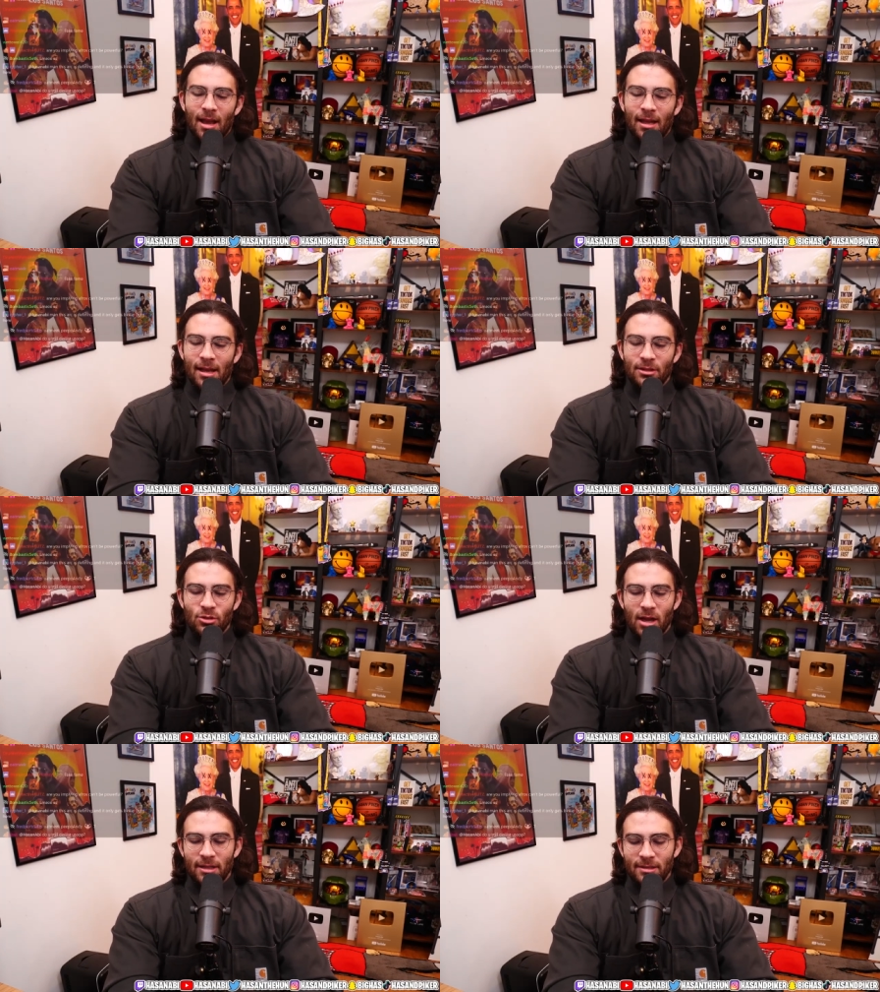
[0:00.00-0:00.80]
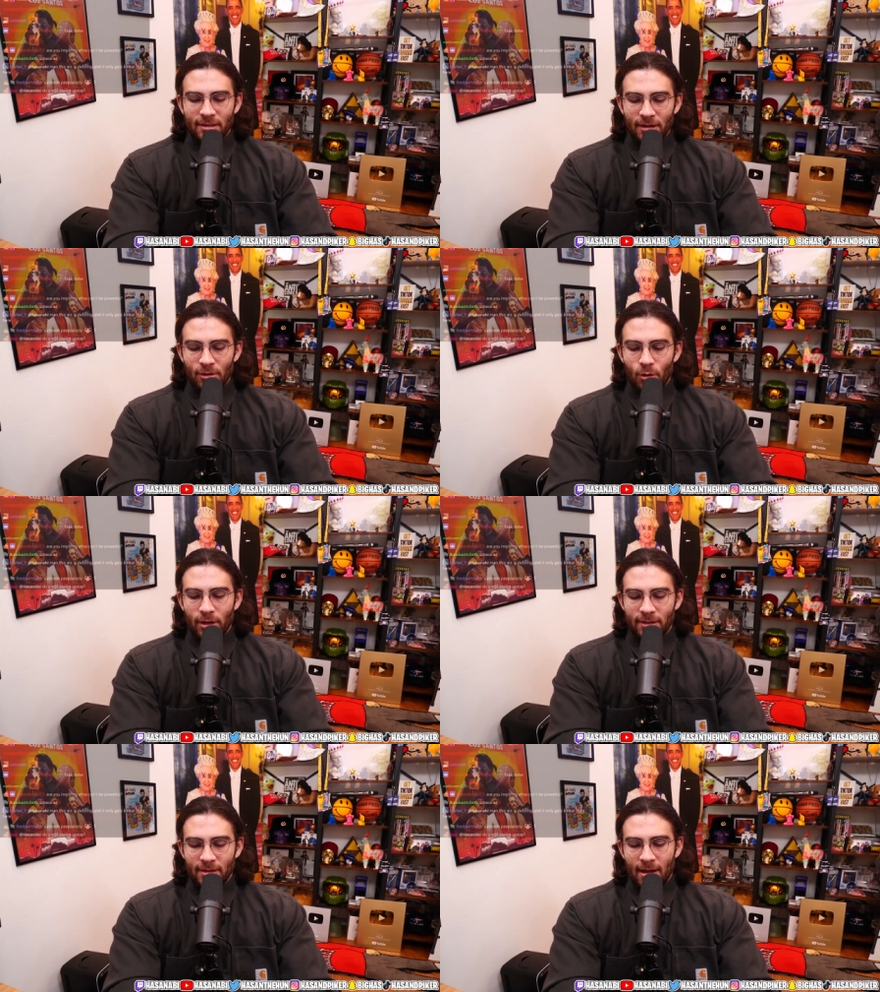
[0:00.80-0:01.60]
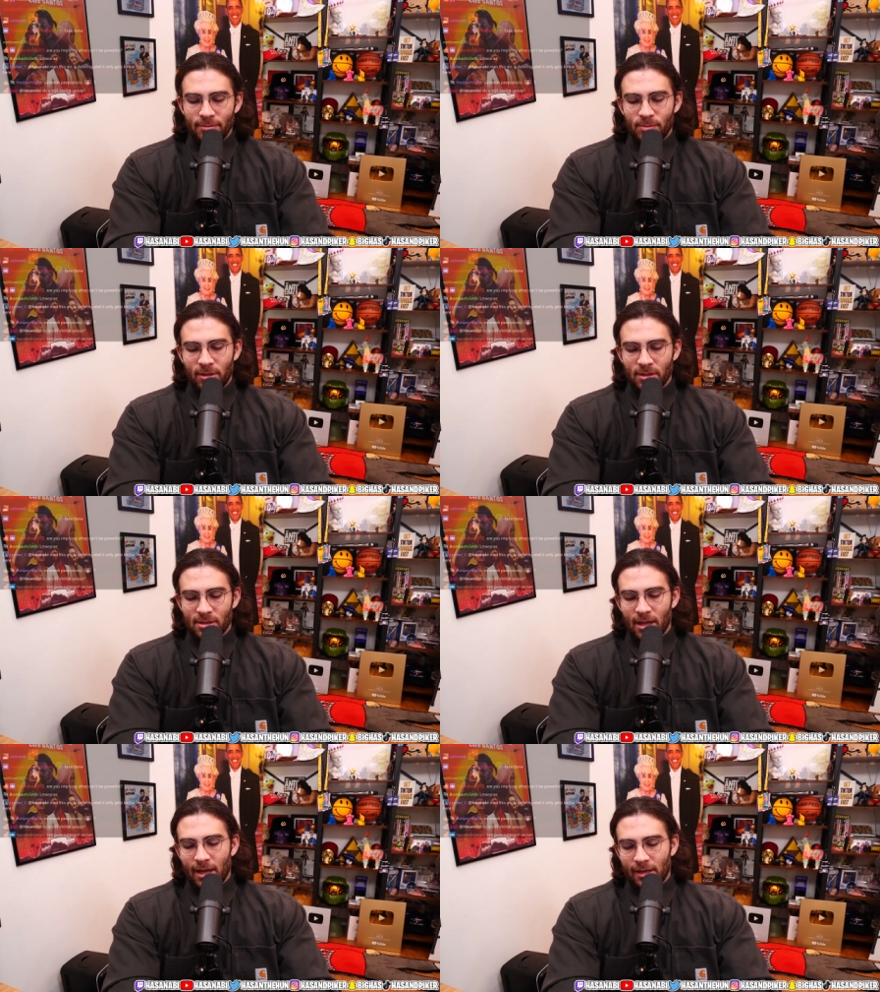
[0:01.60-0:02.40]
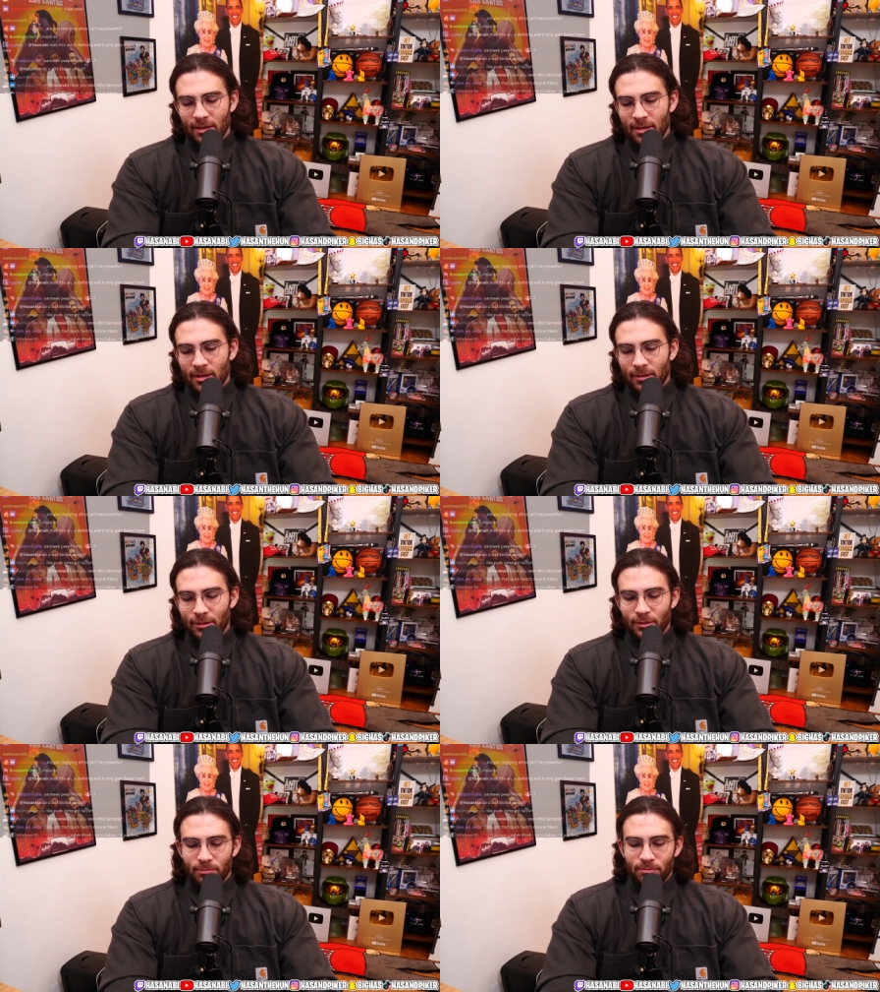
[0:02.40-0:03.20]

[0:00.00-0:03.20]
And I do I did get annoyed at times because like the